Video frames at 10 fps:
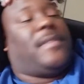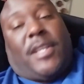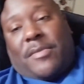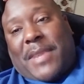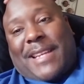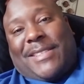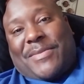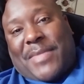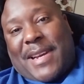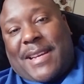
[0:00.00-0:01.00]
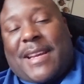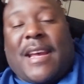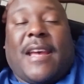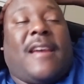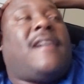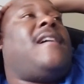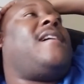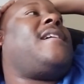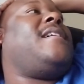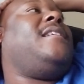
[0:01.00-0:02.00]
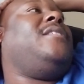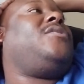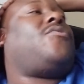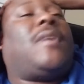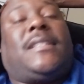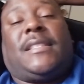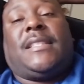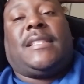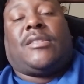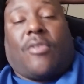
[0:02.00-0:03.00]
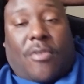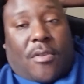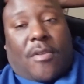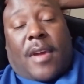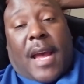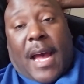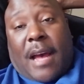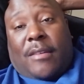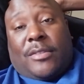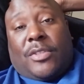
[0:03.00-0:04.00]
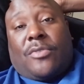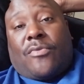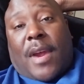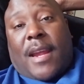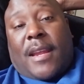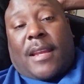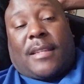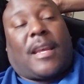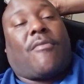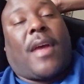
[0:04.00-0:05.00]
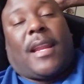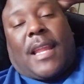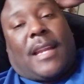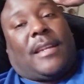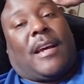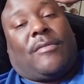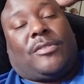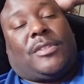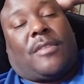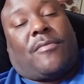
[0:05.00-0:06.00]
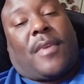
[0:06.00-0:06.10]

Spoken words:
and a mastermind. I get these questions on how to write, because I write a lot of novels.